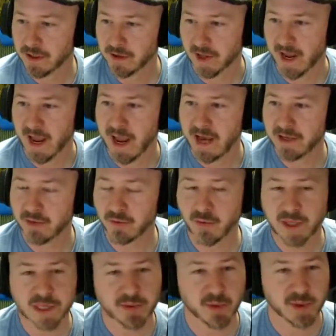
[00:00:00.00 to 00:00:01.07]
like, I had the
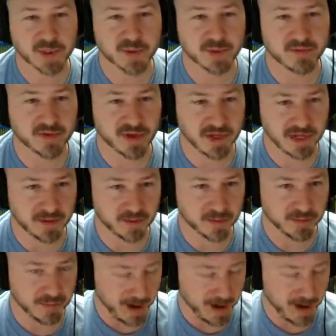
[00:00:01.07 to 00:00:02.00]
Wii Sports one playing